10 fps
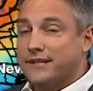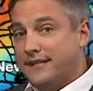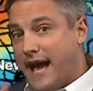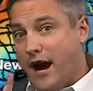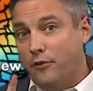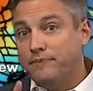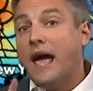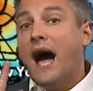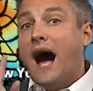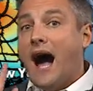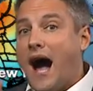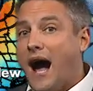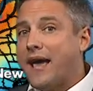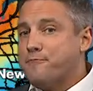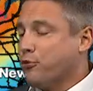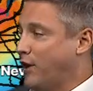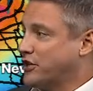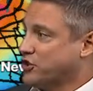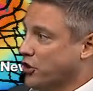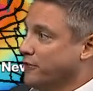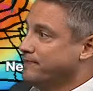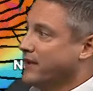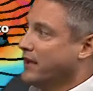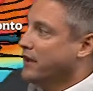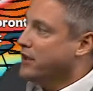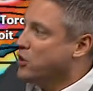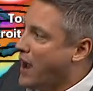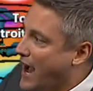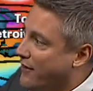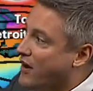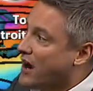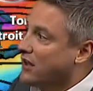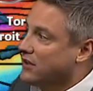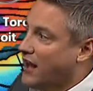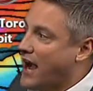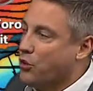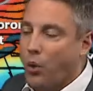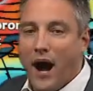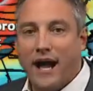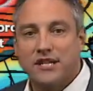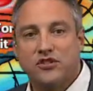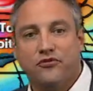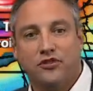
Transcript: Now, high pressure, you have clockwise